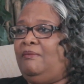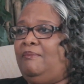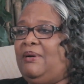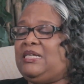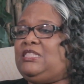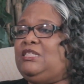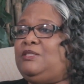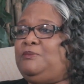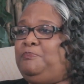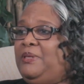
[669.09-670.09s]
my
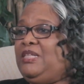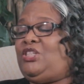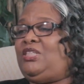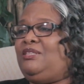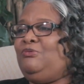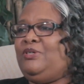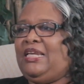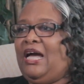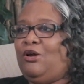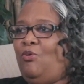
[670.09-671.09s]
suspicion would
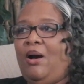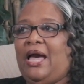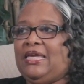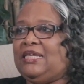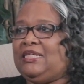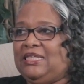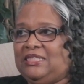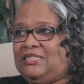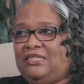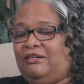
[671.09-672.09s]
not quiet
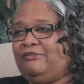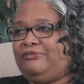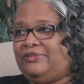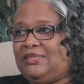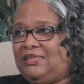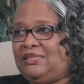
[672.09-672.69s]
itself.